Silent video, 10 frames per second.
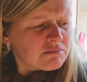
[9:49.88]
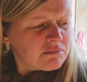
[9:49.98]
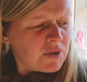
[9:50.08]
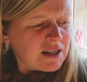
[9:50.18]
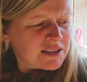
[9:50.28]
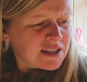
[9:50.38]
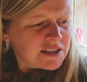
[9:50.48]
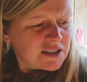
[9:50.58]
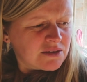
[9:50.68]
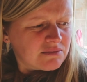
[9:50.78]
what else did I
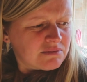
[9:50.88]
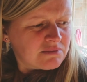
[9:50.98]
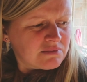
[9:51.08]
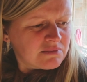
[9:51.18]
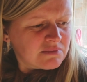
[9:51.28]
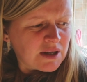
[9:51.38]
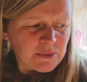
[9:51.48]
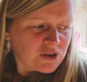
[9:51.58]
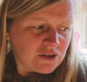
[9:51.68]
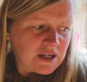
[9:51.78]
do? That
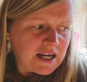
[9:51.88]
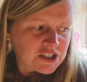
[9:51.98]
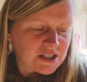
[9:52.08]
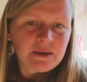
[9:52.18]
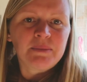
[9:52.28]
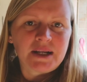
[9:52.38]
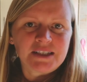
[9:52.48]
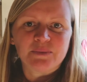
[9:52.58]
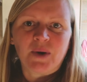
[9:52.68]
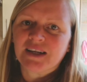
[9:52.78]
was all actually,
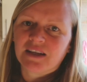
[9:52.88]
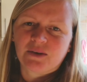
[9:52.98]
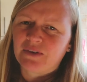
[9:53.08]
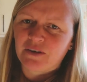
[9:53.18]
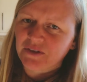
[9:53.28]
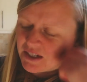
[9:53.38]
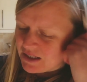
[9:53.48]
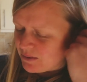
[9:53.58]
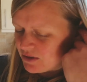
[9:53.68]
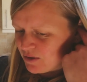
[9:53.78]
planting wise. I, thought, I was thinking
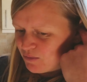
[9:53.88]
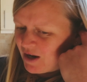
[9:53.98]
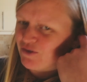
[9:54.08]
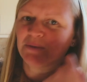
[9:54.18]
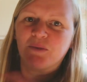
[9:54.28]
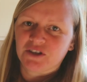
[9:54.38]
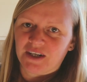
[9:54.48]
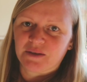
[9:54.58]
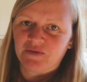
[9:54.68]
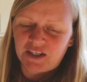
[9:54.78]
that I was doing more. I've just been watching
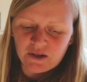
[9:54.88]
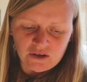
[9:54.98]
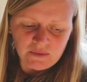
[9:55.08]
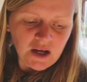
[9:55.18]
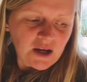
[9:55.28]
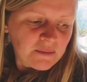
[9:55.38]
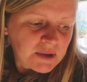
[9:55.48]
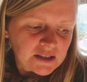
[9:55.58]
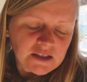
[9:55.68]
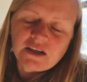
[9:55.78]
like some videos on
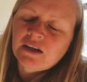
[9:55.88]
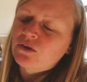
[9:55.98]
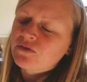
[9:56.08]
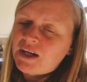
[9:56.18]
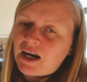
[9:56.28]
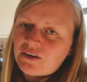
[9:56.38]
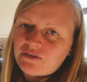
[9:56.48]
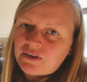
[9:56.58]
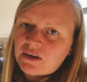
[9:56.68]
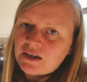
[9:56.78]
planting. I'd love to have,
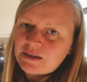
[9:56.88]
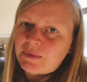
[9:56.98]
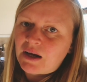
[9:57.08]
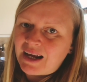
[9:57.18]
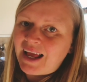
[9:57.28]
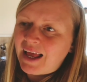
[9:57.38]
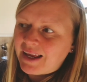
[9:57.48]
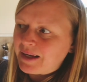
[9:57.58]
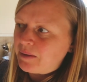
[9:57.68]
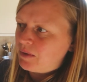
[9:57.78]
it's my uh,
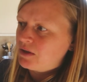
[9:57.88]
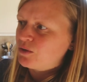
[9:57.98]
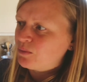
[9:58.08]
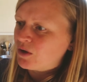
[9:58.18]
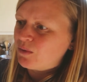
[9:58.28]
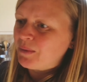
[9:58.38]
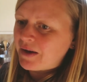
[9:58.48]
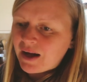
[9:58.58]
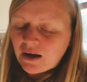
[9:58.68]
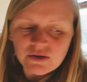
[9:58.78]
aim at some point. When we
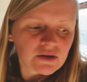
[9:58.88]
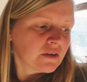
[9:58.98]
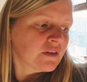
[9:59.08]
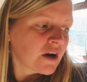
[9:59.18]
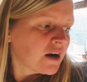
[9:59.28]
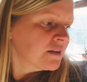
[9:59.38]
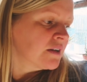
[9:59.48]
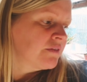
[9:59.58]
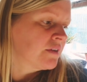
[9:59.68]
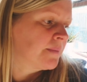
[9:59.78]
get the house done and the garden
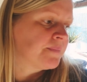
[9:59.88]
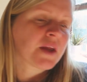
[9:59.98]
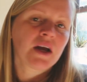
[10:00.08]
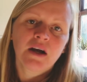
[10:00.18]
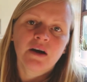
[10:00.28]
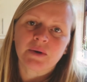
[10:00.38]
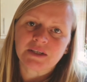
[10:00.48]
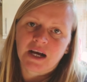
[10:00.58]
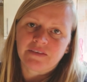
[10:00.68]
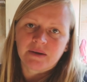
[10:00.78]
and everything, I
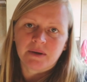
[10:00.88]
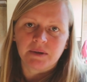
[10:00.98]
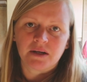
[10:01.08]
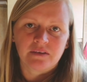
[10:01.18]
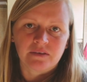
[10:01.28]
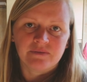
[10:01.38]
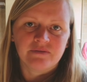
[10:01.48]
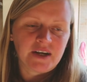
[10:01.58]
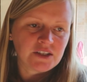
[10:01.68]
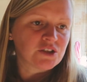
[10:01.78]
want to have like my little
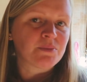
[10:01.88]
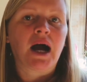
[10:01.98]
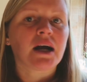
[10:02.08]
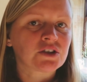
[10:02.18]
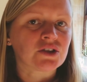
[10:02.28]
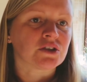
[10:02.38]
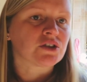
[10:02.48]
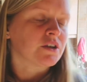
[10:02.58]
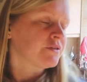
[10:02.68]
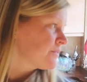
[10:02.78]
veg patch and
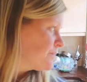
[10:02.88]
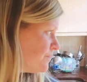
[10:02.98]
stuff